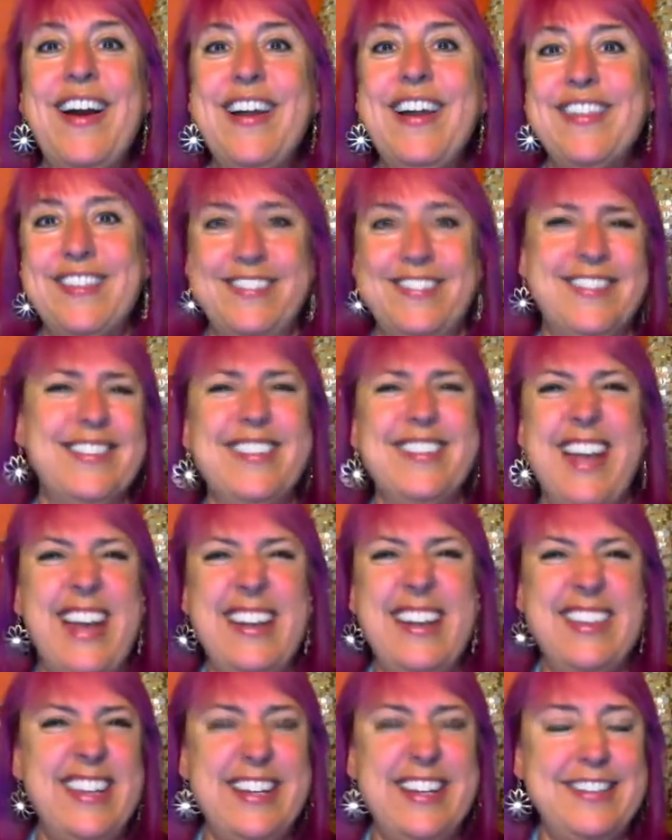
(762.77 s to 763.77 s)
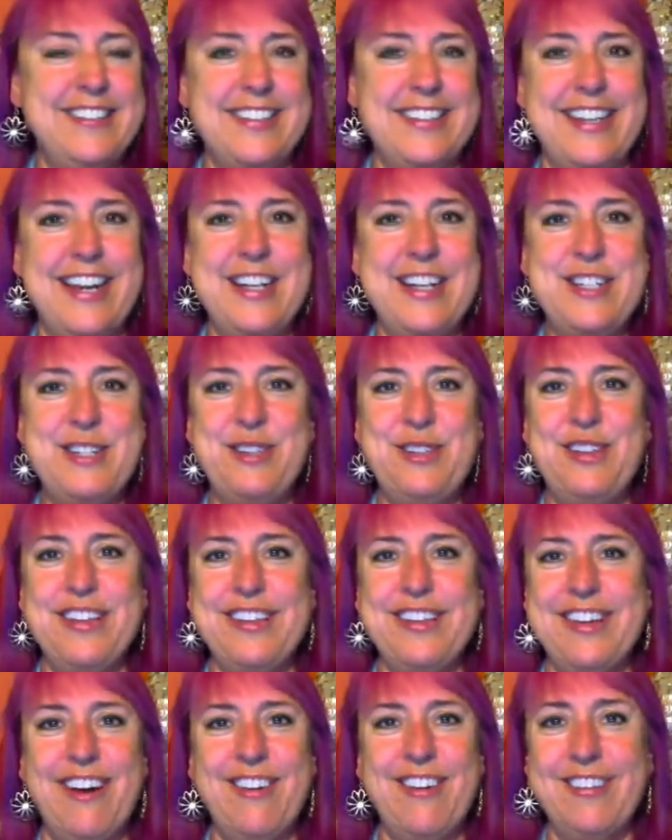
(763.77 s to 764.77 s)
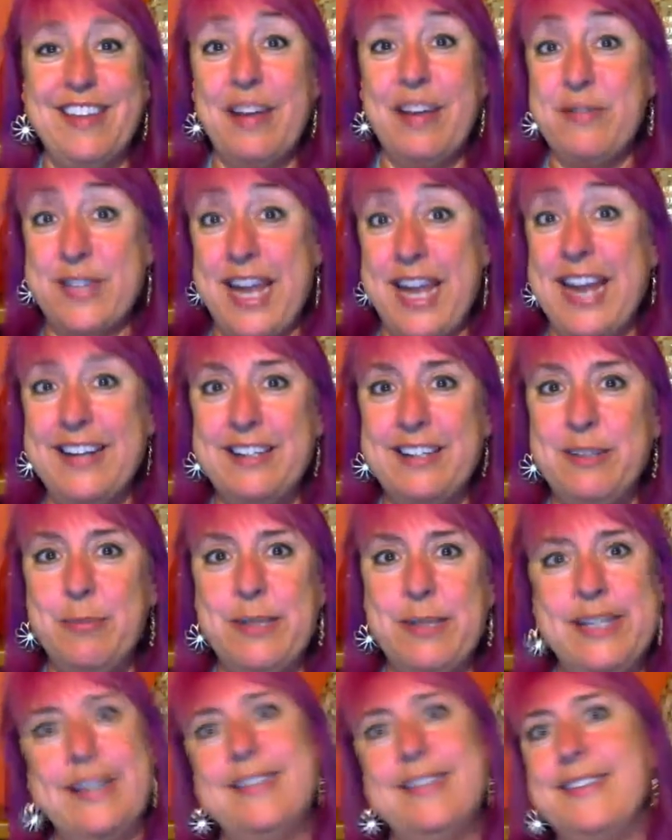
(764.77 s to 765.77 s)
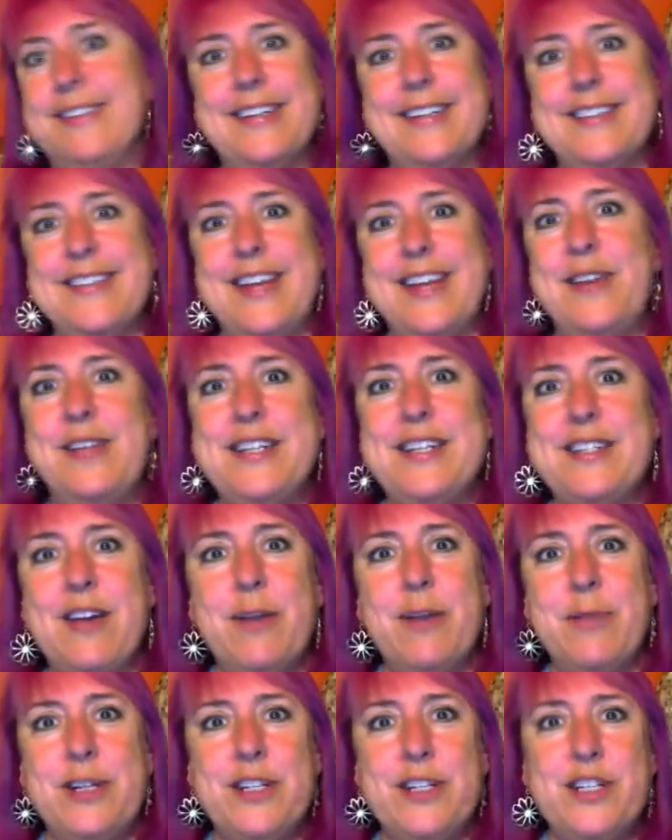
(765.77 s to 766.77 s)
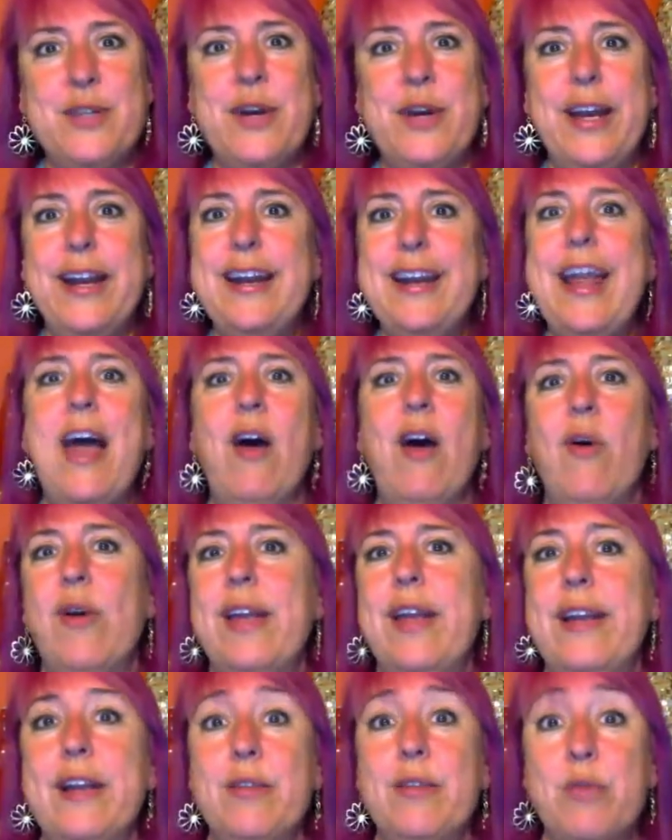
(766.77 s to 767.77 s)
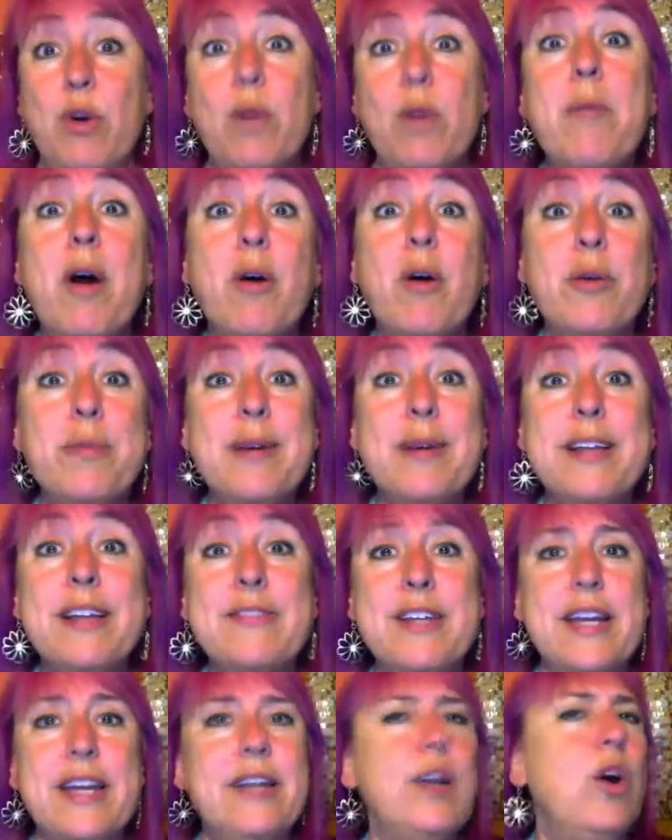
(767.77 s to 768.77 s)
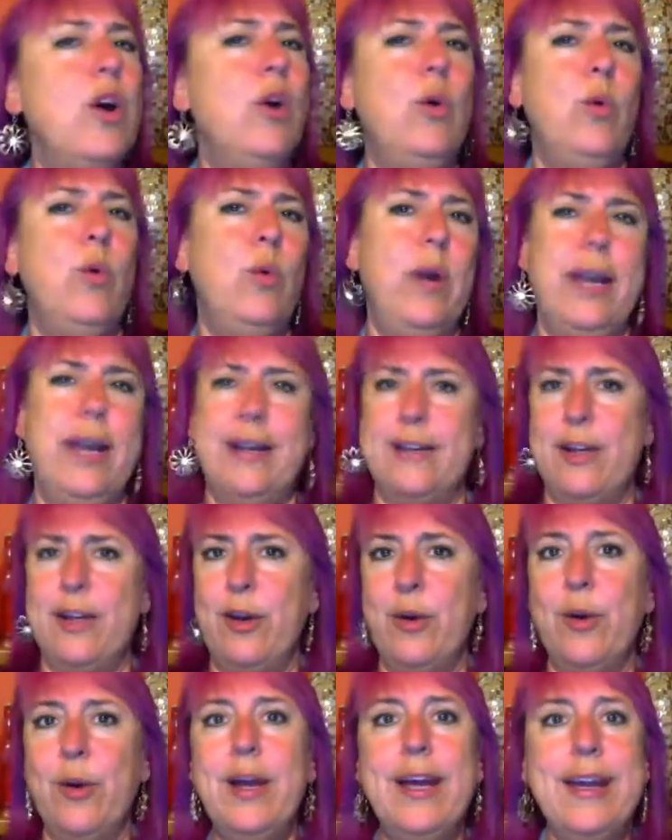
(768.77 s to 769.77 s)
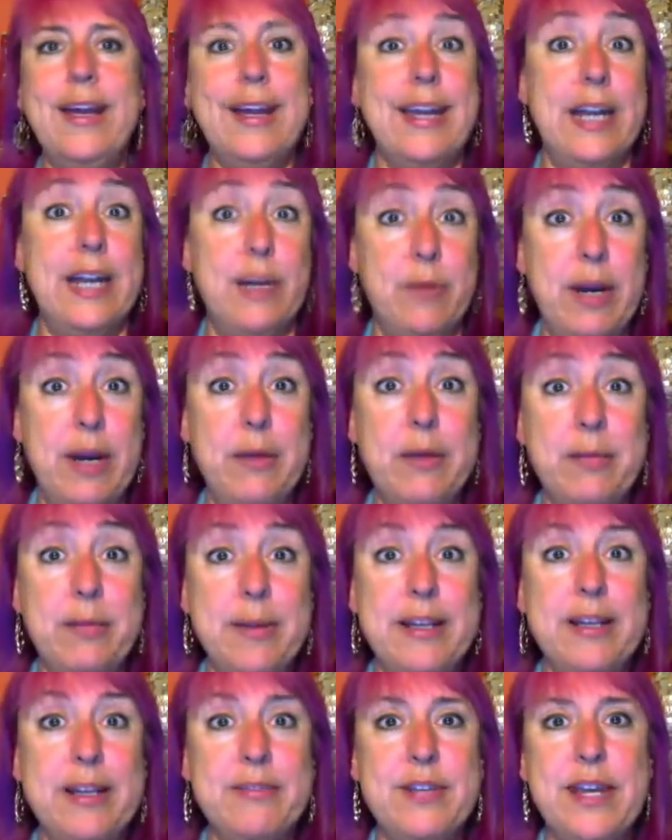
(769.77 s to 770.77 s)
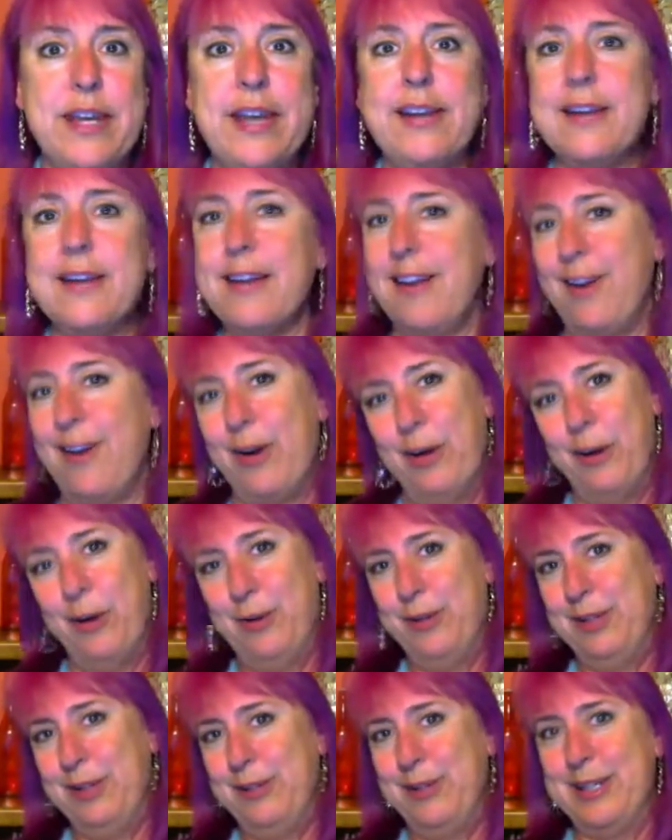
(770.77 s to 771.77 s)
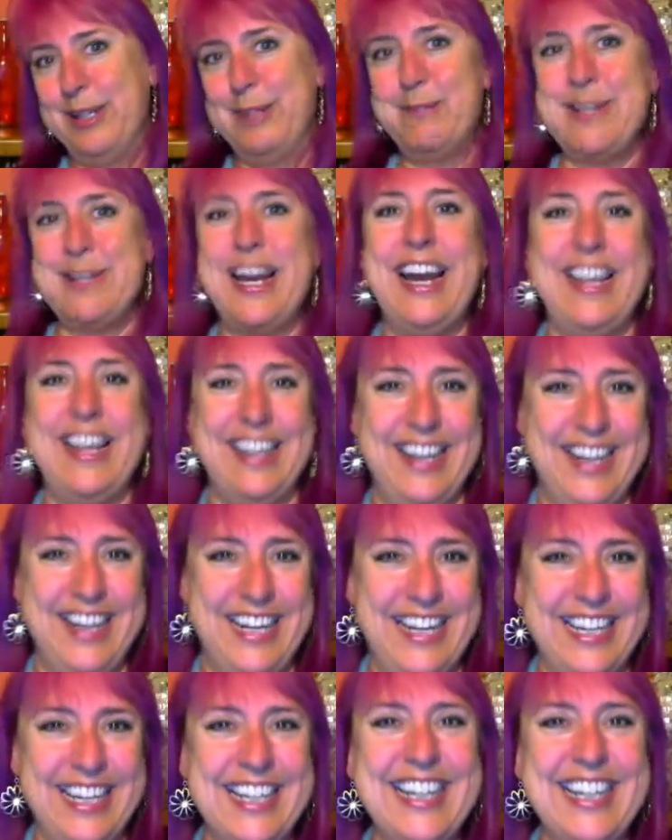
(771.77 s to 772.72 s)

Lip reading: there's a lot of things that I do that are left-handed because that's how they taught me to do it. Now, can I throw a ball with my left hand? Oh, heck no. Can I write with my left hand? Only when I'm dialoguing.